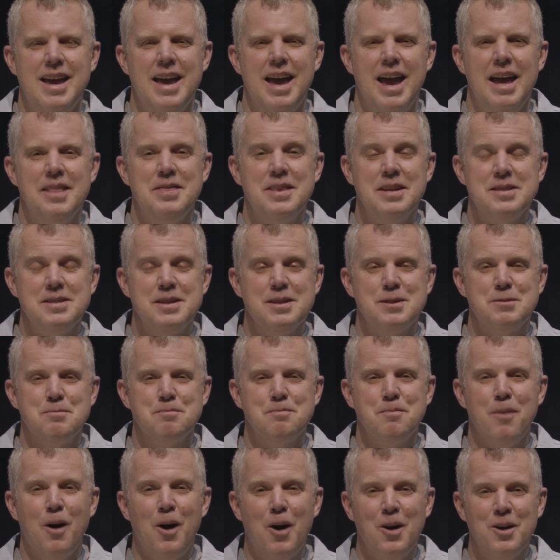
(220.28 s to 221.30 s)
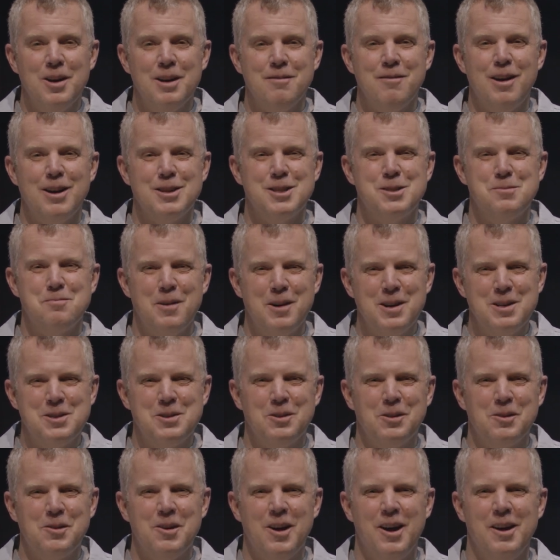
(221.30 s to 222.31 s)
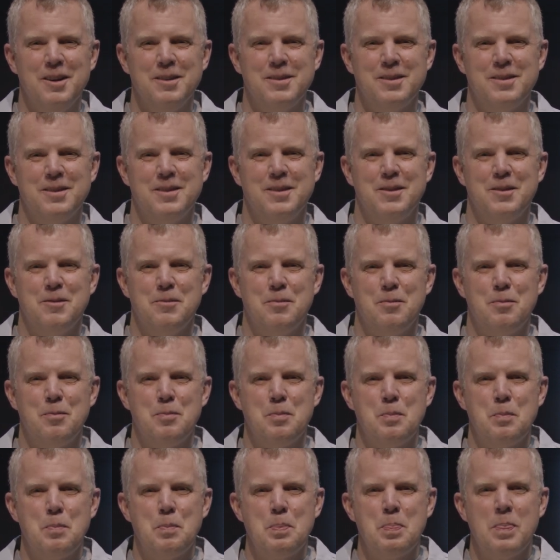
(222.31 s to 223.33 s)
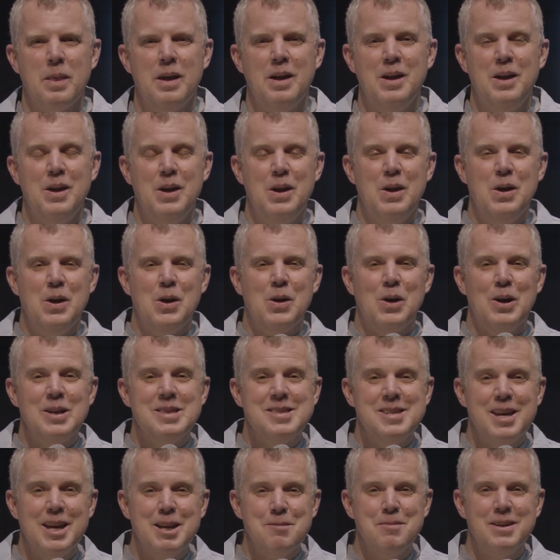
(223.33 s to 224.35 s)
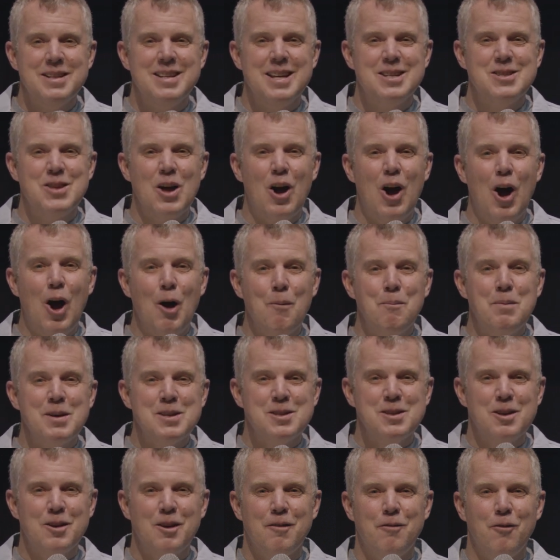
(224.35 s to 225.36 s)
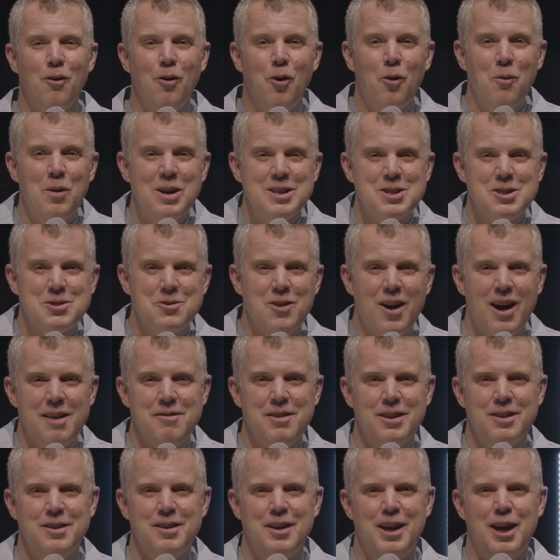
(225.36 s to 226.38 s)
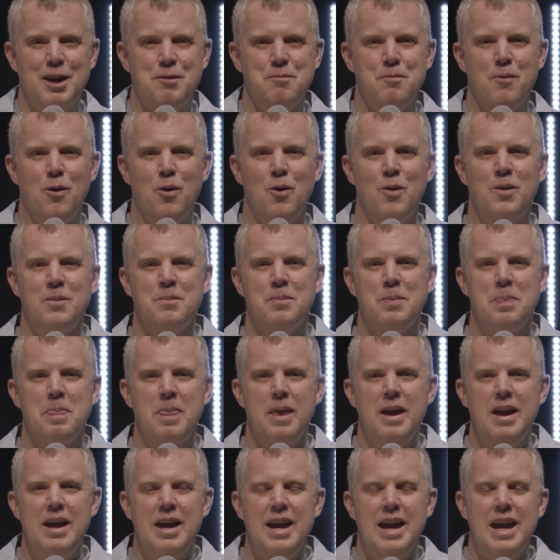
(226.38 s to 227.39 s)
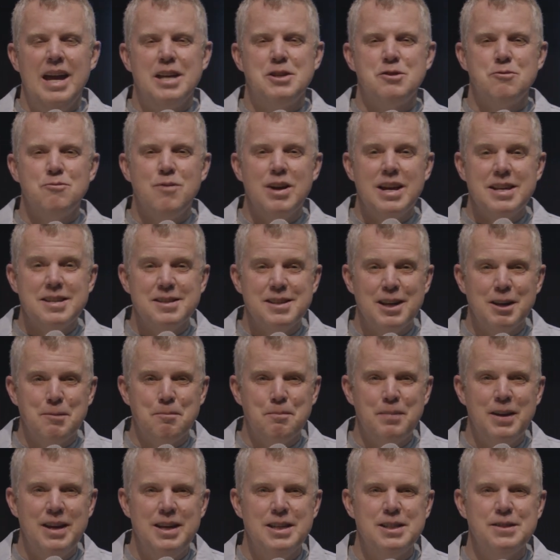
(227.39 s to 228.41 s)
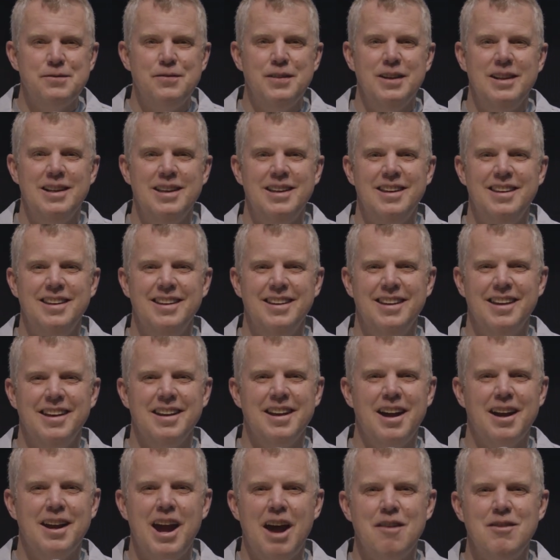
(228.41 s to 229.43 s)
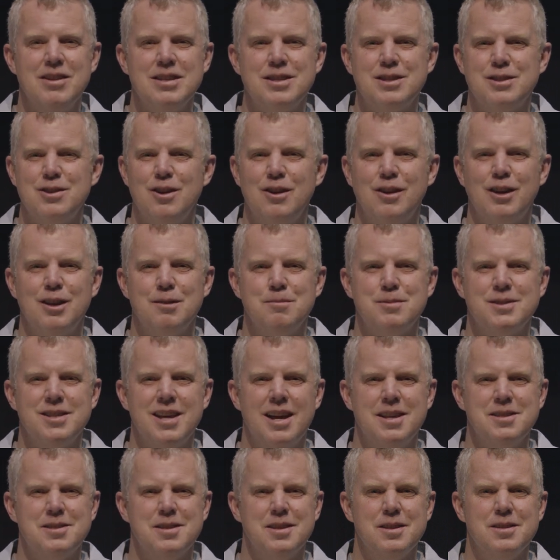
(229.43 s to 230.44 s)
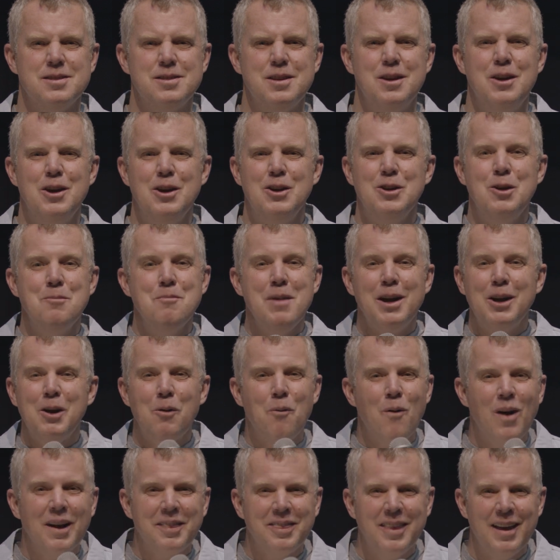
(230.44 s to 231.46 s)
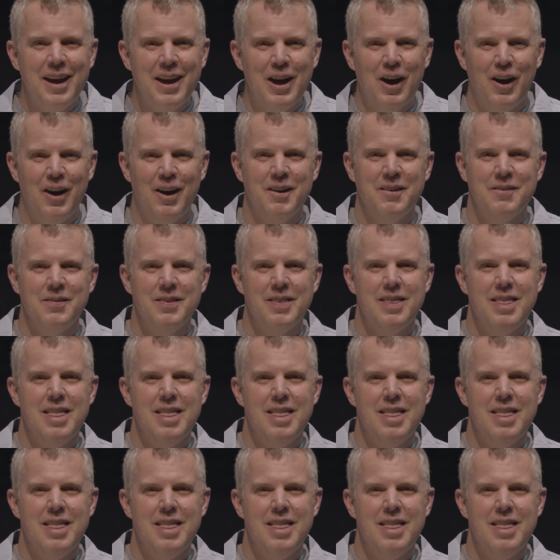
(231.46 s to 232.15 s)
And this is part of our spiritual growth. Contentment is the opposite of always striving to get more. It's resting peacefully in our current circumstances, no matter what they are.